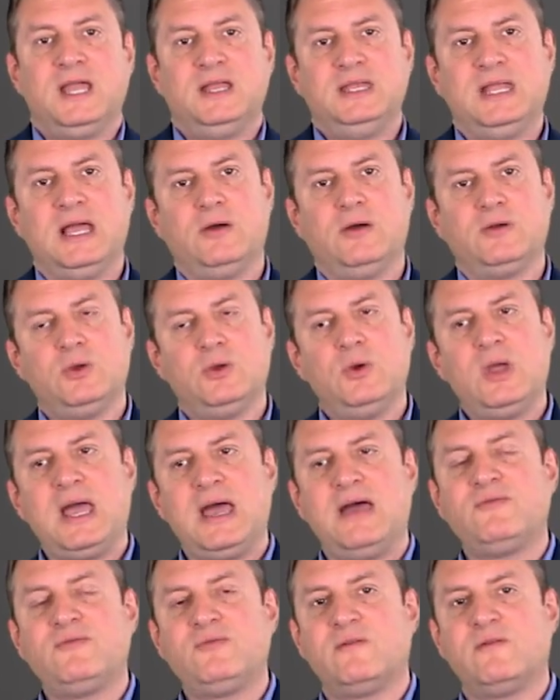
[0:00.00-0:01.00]
Now you
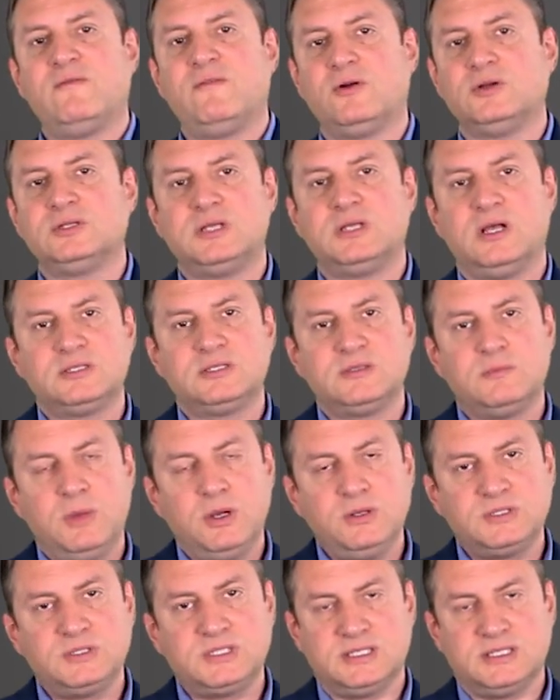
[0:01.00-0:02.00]
have reverse
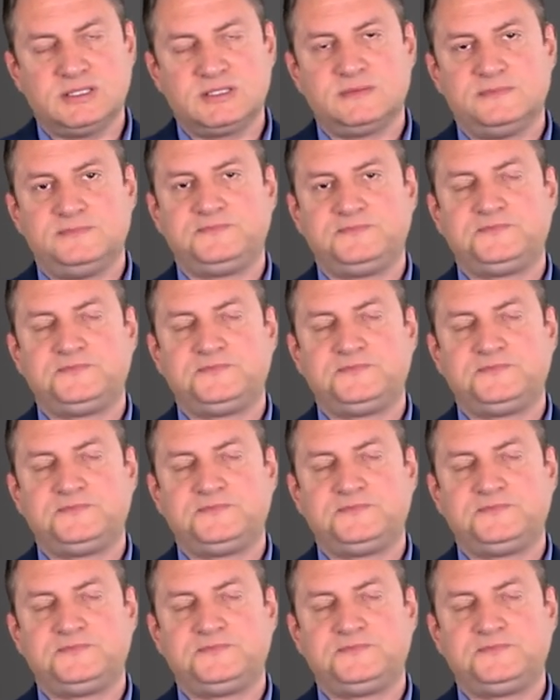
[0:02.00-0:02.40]
osmosis.